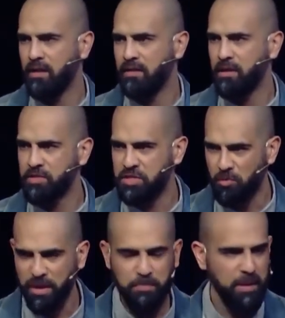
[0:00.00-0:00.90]
There are so
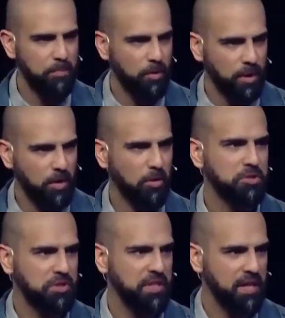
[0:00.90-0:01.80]
many people in our
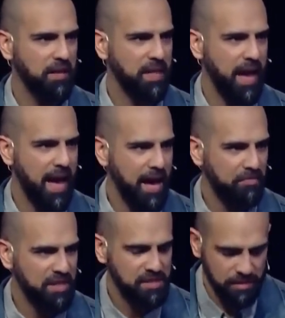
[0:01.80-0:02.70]
culture today that have
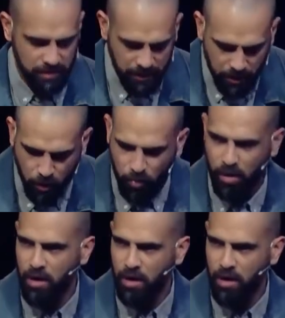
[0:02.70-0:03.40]
these little